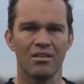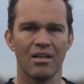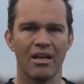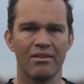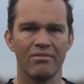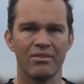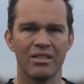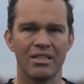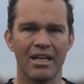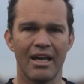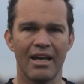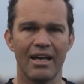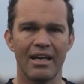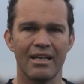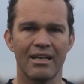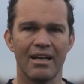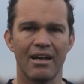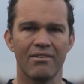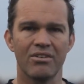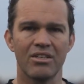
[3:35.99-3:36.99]
every day
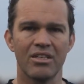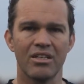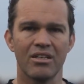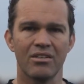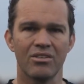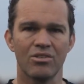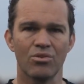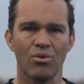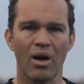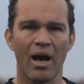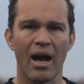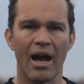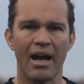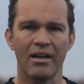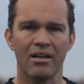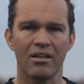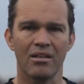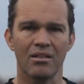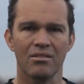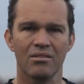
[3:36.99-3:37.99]
and every year to a
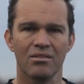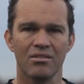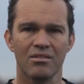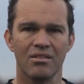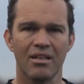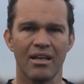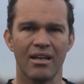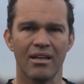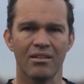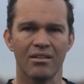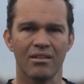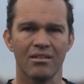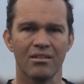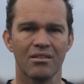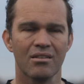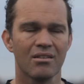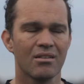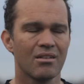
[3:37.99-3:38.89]
higher standard.